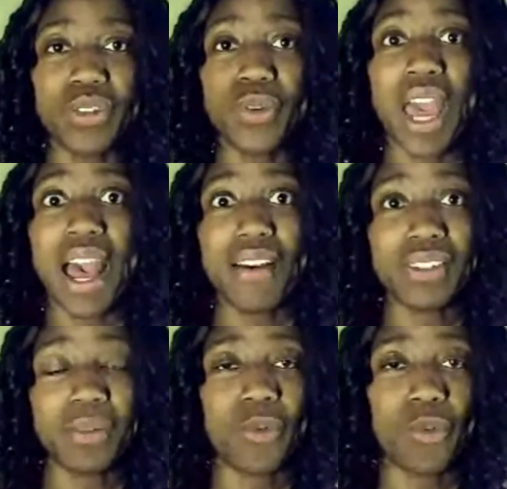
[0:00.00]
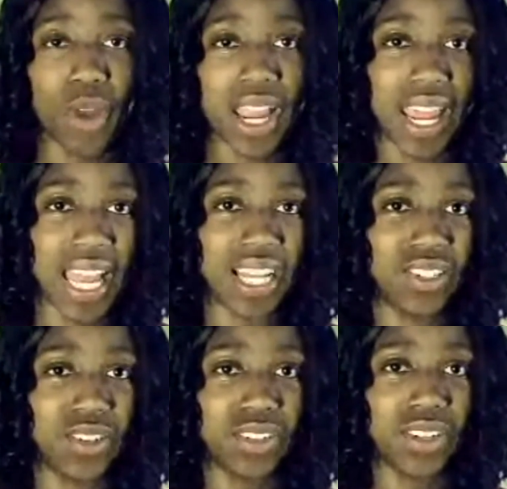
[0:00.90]
We do have some great
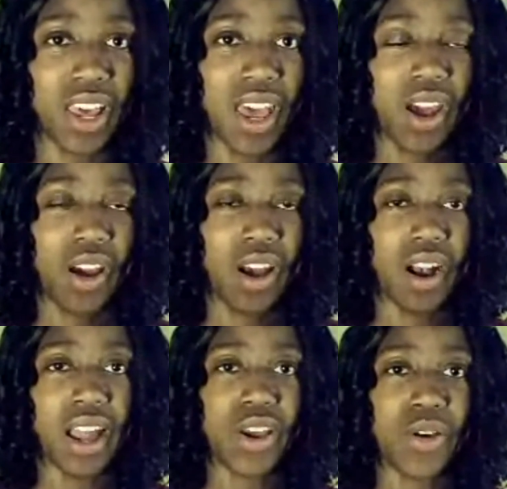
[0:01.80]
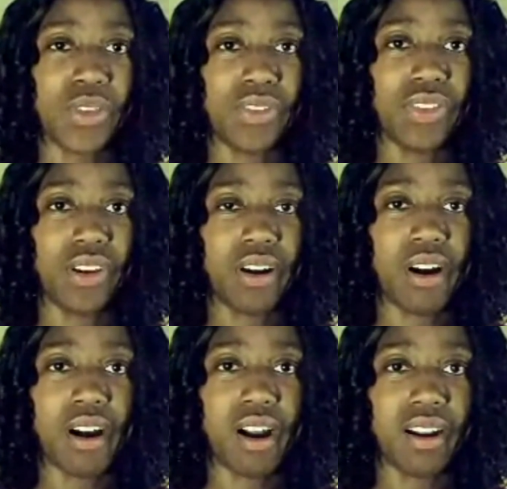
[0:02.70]
answers. I know that
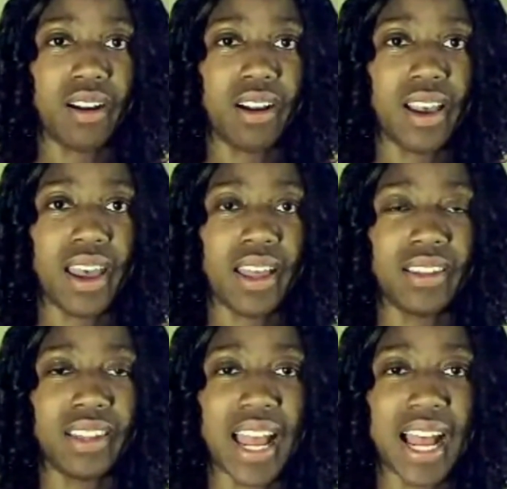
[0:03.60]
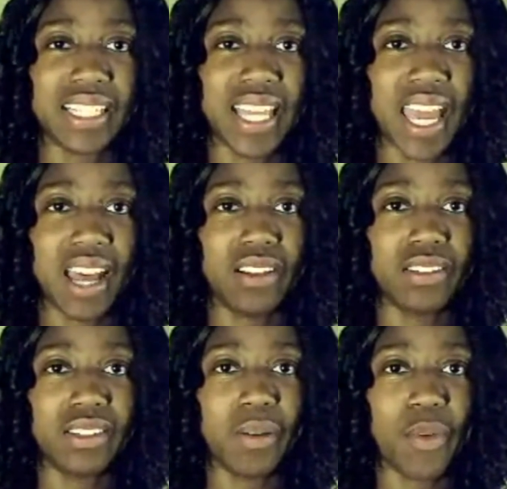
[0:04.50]
there are, at last
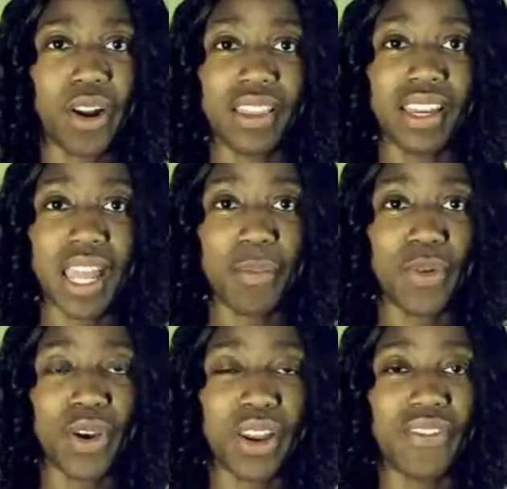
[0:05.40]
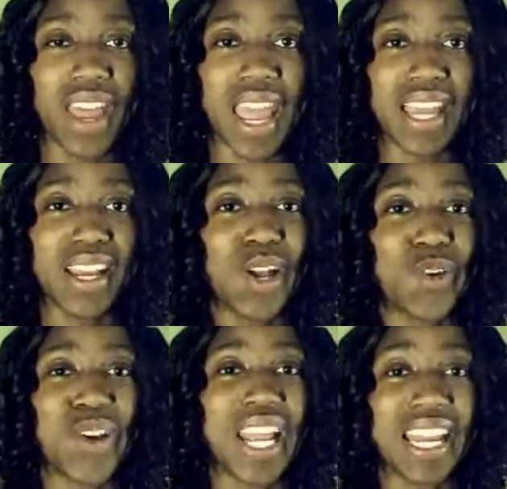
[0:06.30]
count, somewhere in the neighborhood of
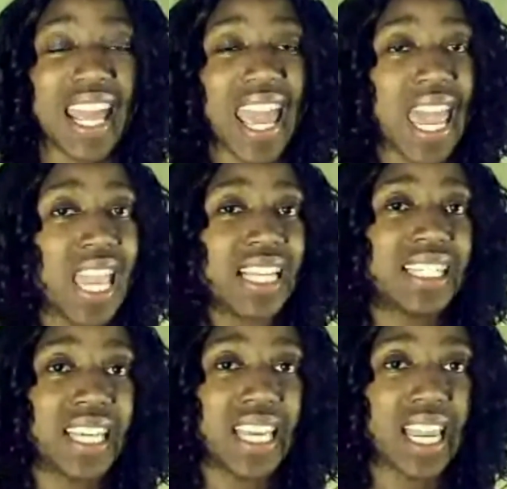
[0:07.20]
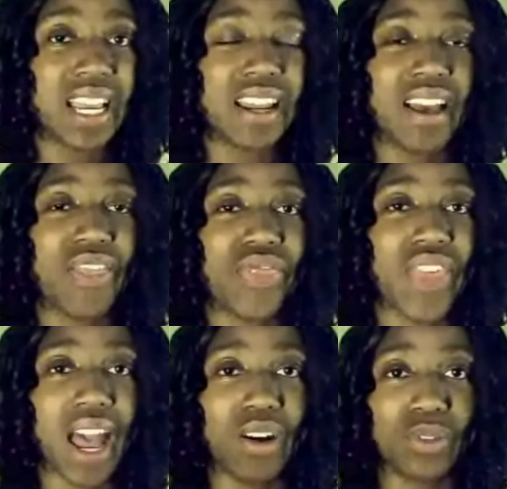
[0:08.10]

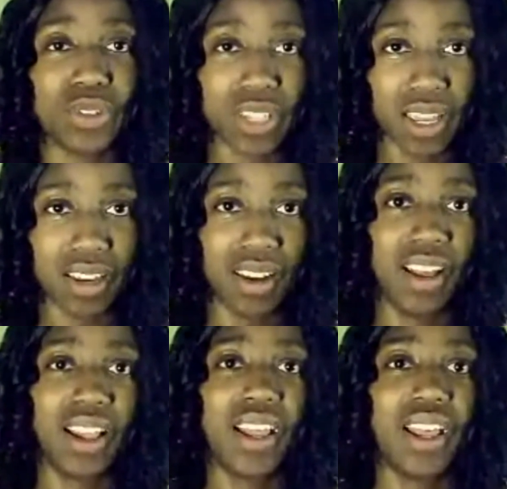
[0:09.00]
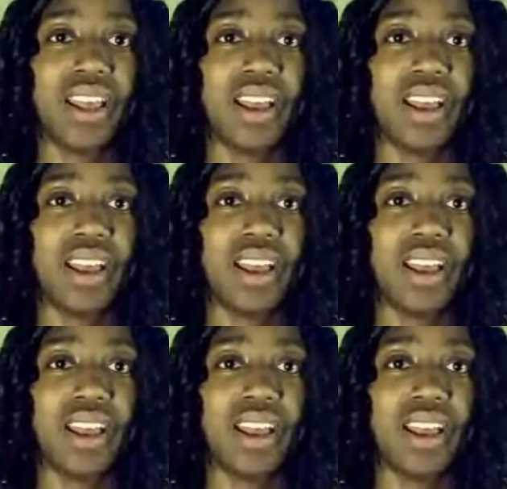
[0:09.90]
818,000